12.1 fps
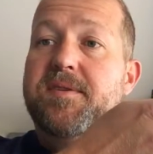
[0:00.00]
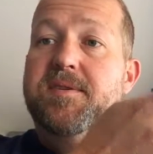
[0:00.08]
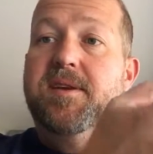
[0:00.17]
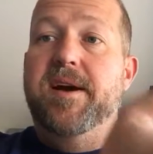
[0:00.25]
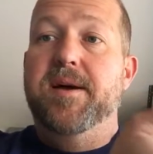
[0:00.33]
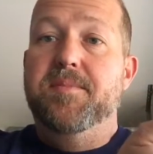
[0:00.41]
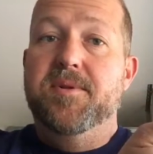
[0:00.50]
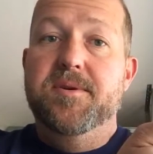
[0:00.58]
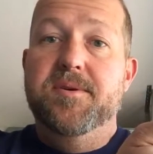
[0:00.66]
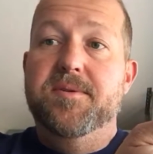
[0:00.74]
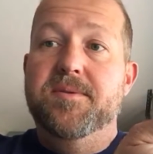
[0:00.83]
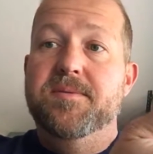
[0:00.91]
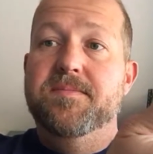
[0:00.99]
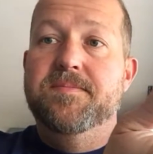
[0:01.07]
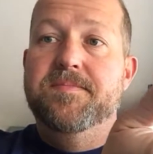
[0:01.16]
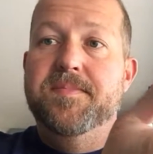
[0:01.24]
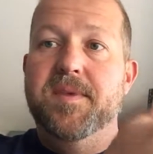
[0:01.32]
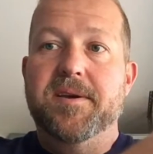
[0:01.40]
of the sky blue,
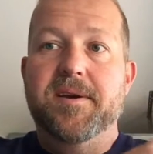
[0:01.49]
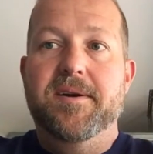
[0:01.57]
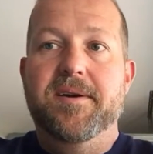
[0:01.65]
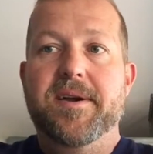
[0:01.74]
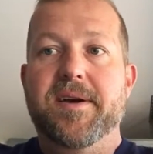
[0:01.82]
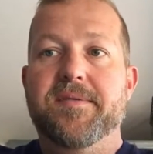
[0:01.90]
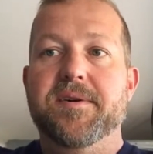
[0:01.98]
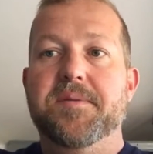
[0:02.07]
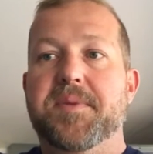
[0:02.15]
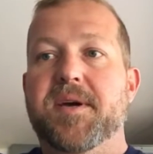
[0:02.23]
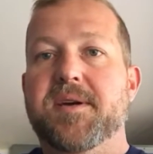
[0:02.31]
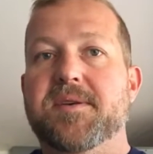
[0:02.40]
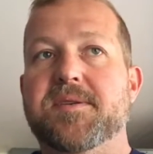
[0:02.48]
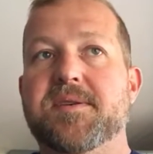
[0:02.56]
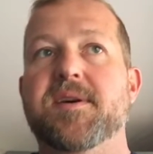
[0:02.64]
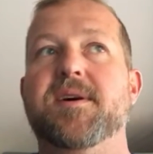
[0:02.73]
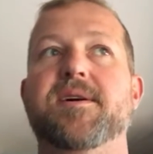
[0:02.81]
like I already have on the base.